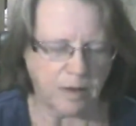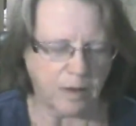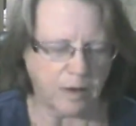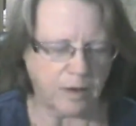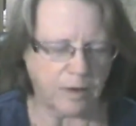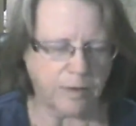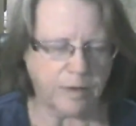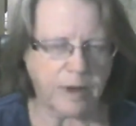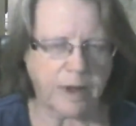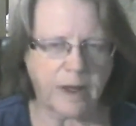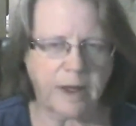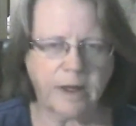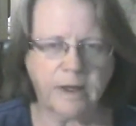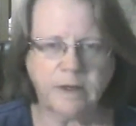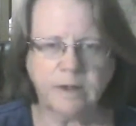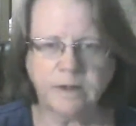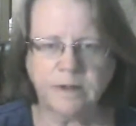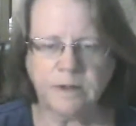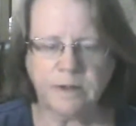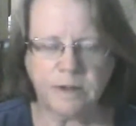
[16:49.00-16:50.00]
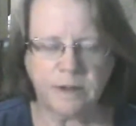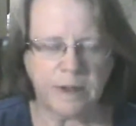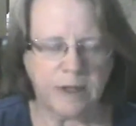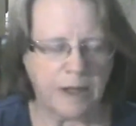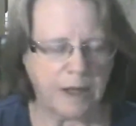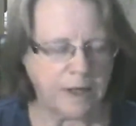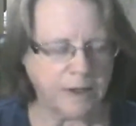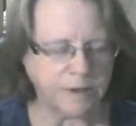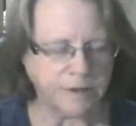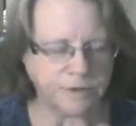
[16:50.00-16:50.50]
Okay,
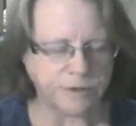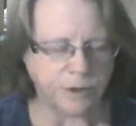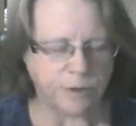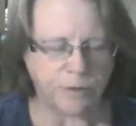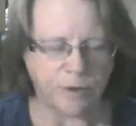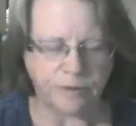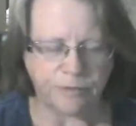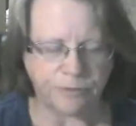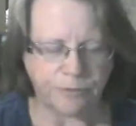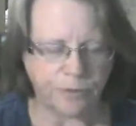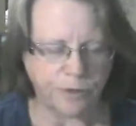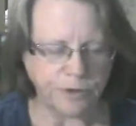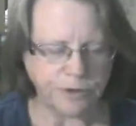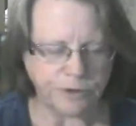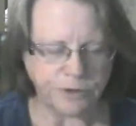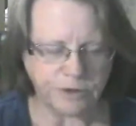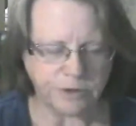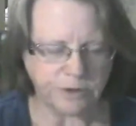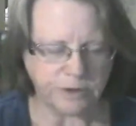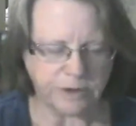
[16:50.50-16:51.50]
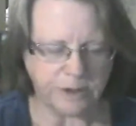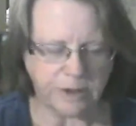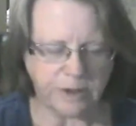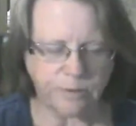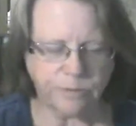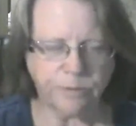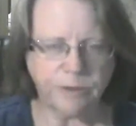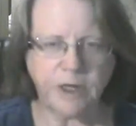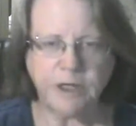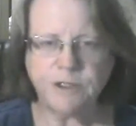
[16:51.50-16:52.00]
so unfortunately,
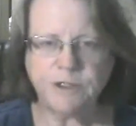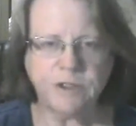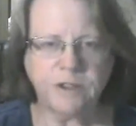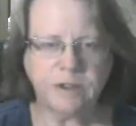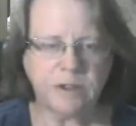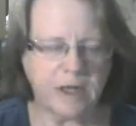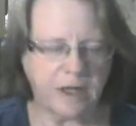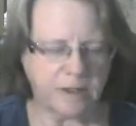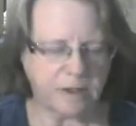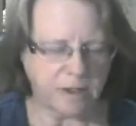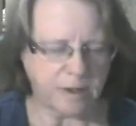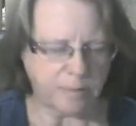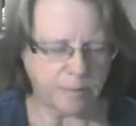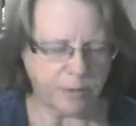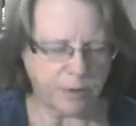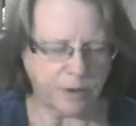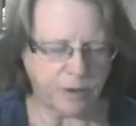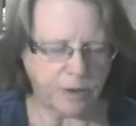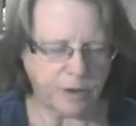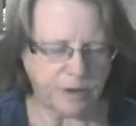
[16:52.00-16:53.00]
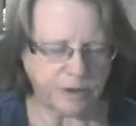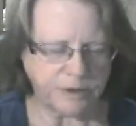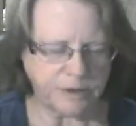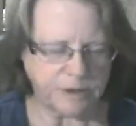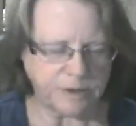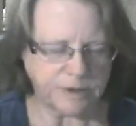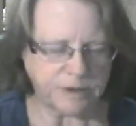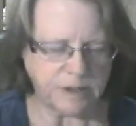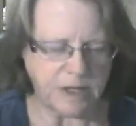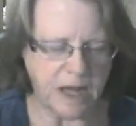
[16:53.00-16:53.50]
reaching that number
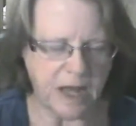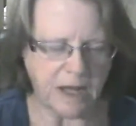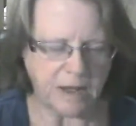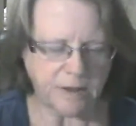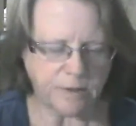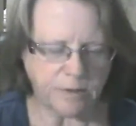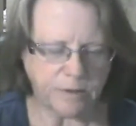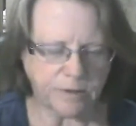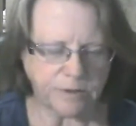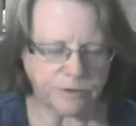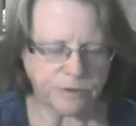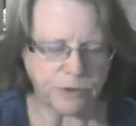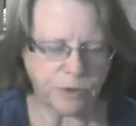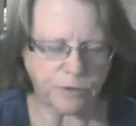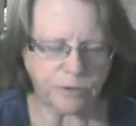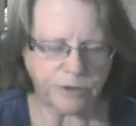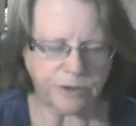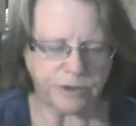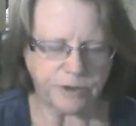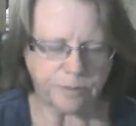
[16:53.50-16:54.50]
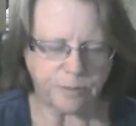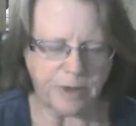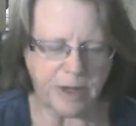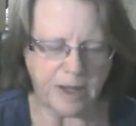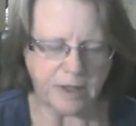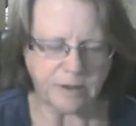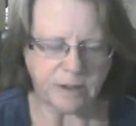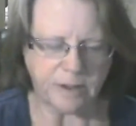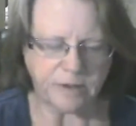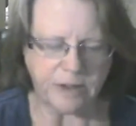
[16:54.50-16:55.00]
does not solely
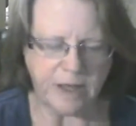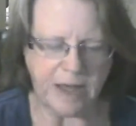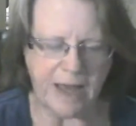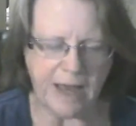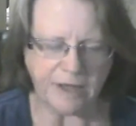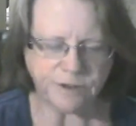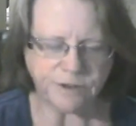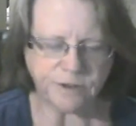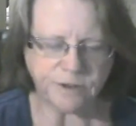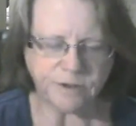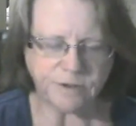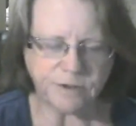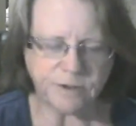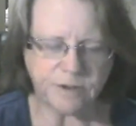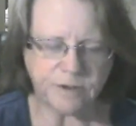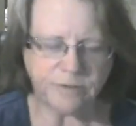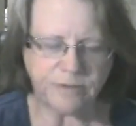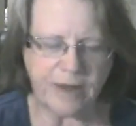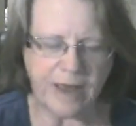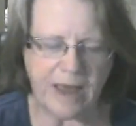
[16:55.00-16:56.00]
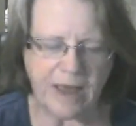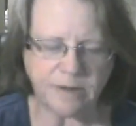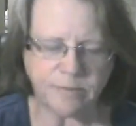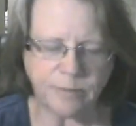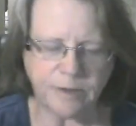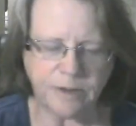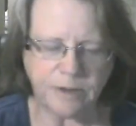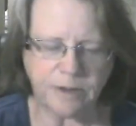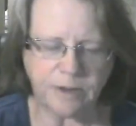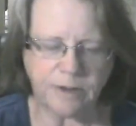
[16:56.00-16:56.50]
depend on the actions of the
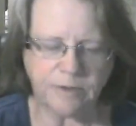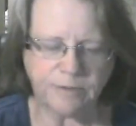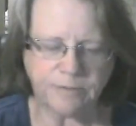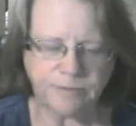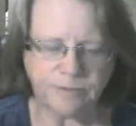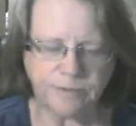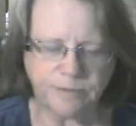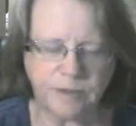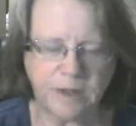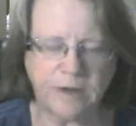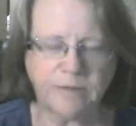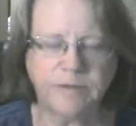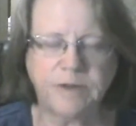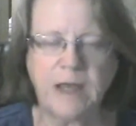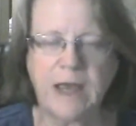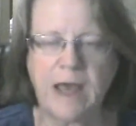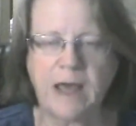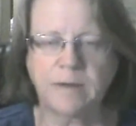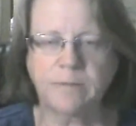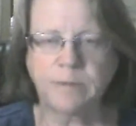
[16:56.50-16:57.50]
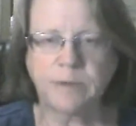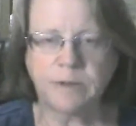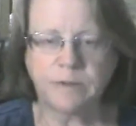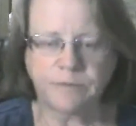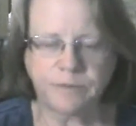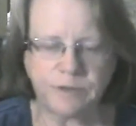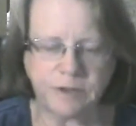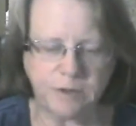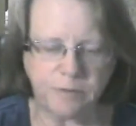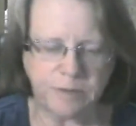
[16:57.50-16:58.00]
admin
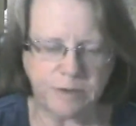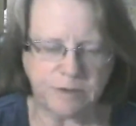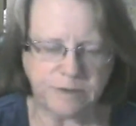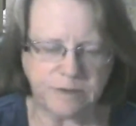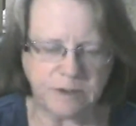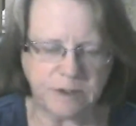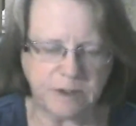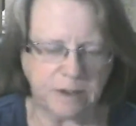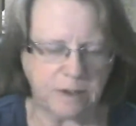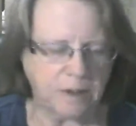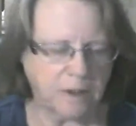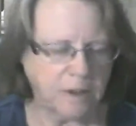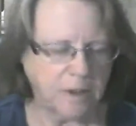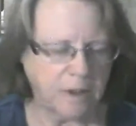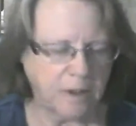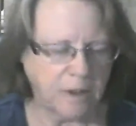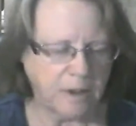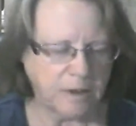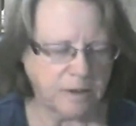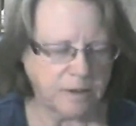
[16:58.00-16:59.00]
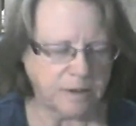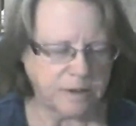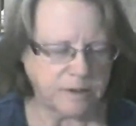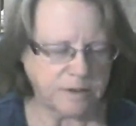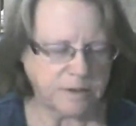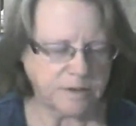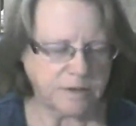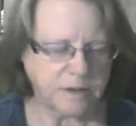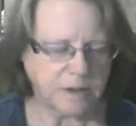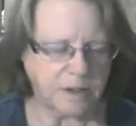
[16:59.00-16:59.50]
of TBC.
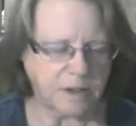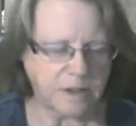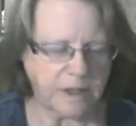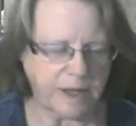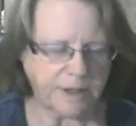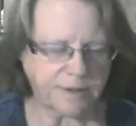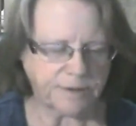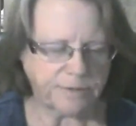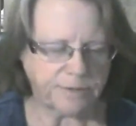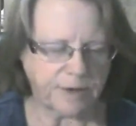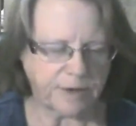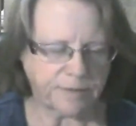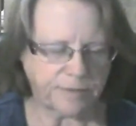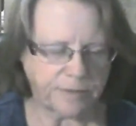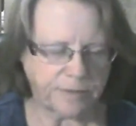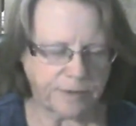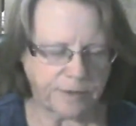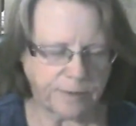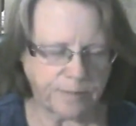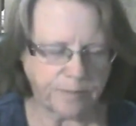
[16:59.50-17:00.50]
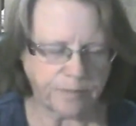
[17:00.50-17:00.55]
This is a collective effort.